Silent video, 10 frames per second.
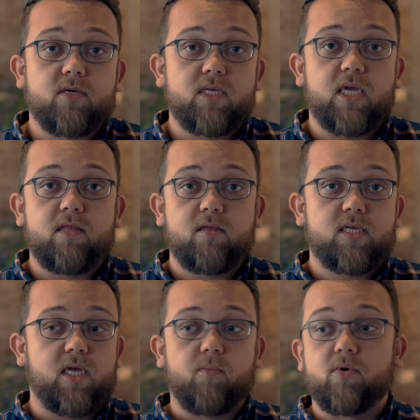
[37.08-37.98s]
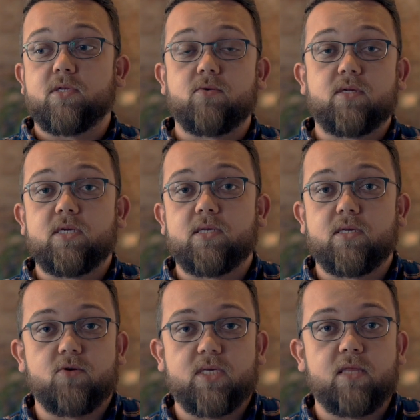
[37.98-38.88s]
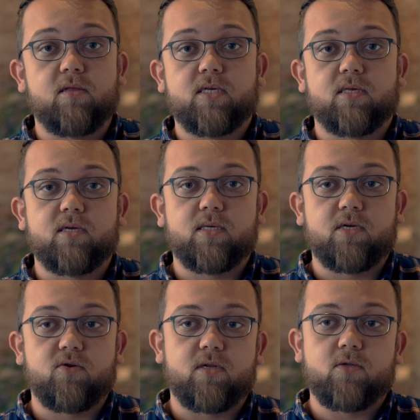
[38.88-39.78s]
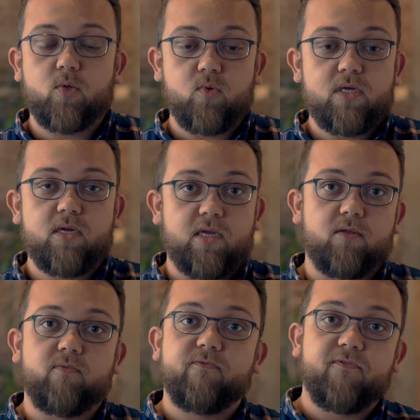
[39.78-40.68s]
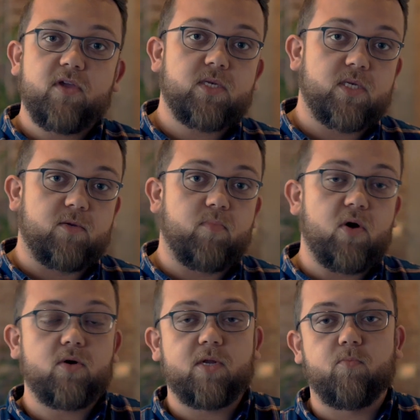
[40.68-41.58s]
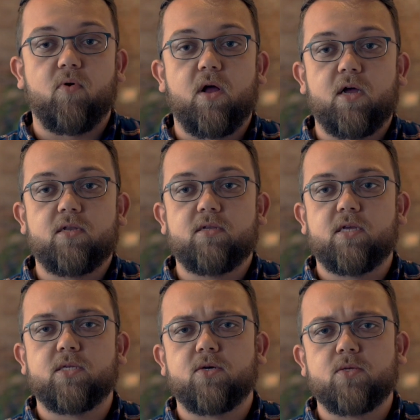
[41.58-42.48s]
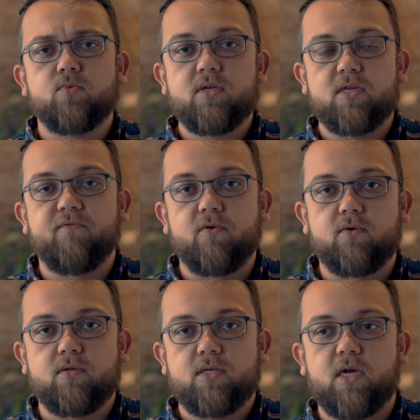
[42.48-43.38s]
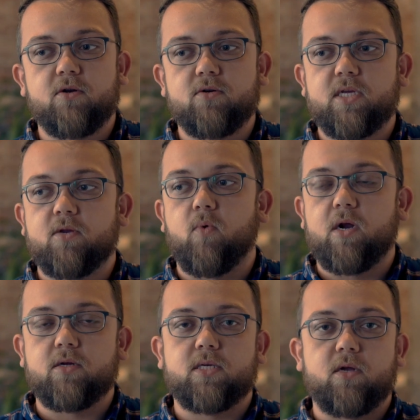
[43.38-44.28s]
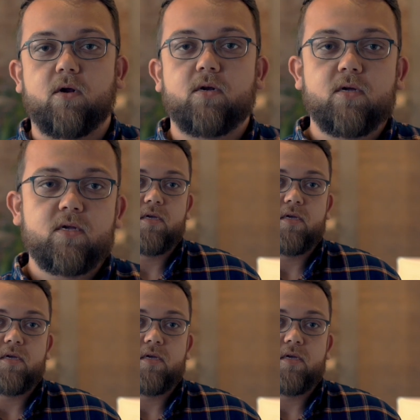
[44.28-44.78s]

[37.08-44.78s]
there's endless opportunities and there's endless things that you can tweak and fix and poke and prod. And so it's really difficult to understand where to start.